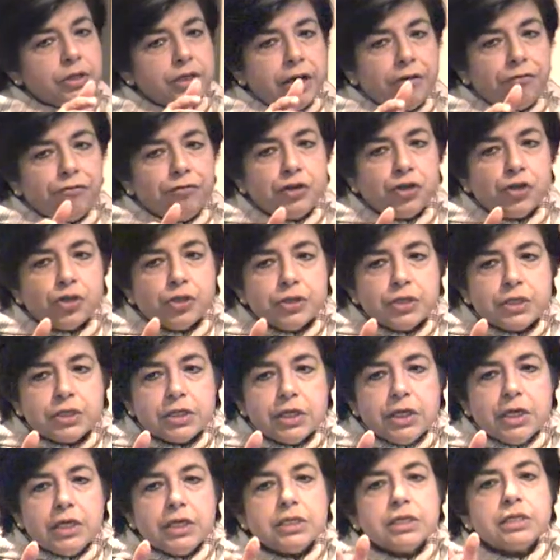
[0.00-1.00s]

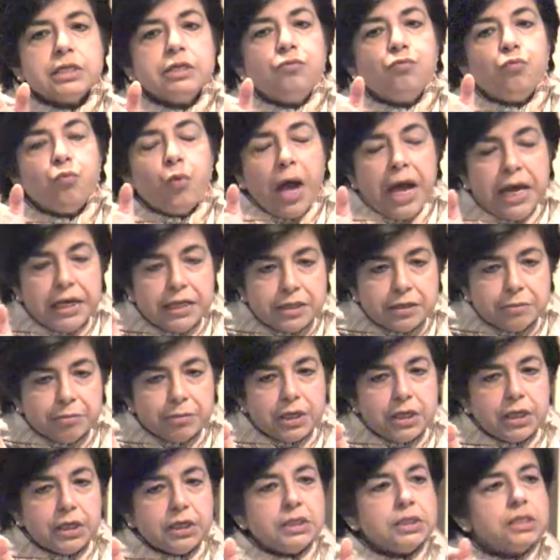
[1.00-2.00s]
deficiencies in
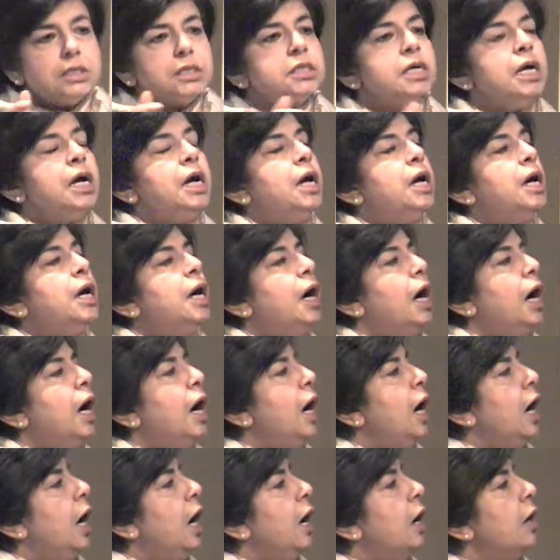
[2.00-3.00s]
vitamins
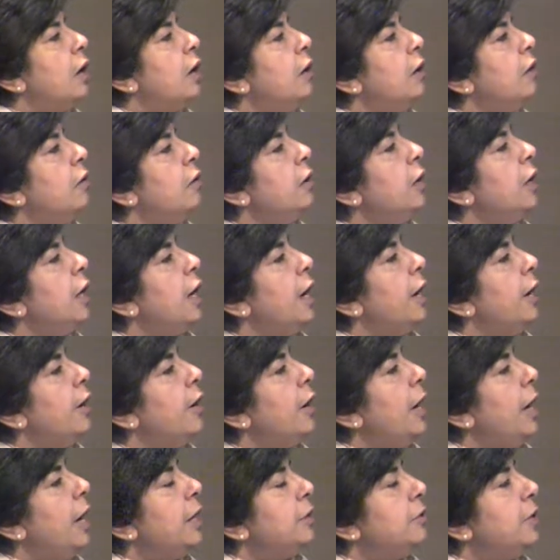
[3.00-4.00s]

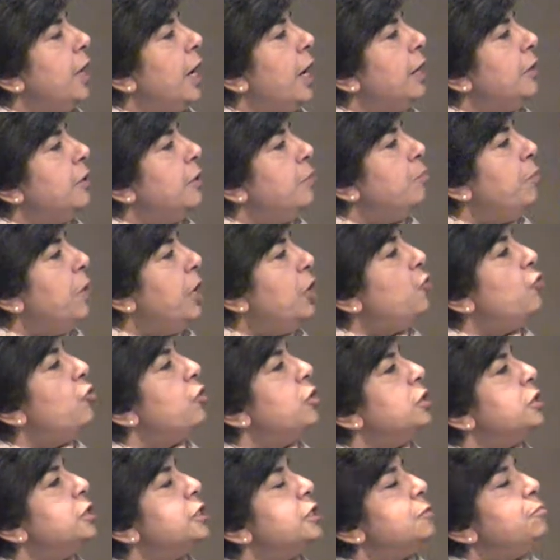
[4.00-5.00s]
and
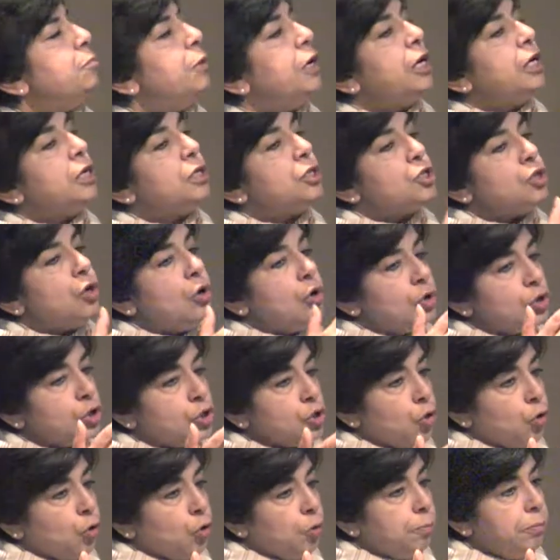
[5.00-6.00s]
minerals, but it's
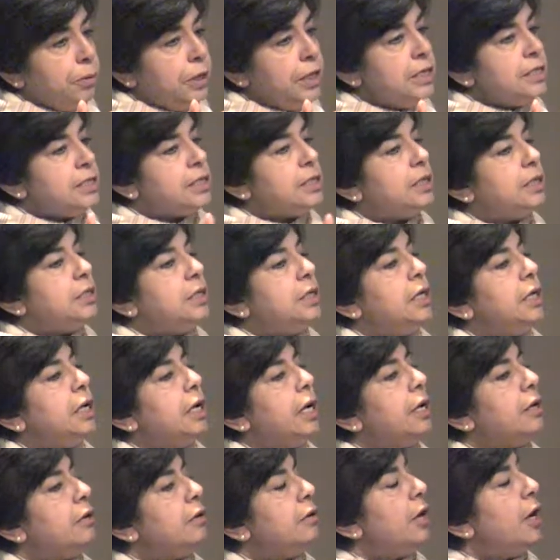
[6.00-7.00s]
also obesity
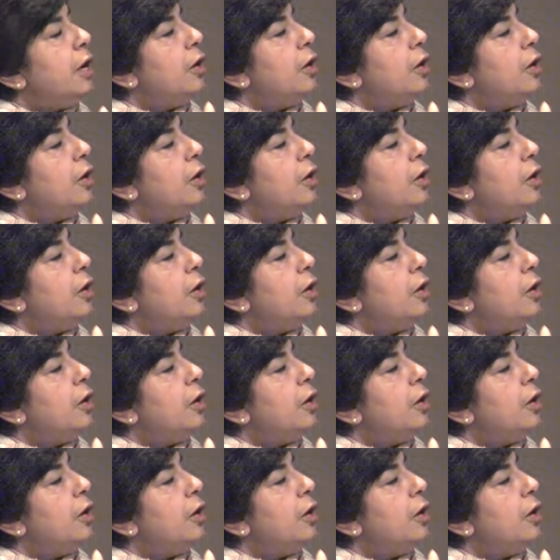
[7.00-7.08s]
and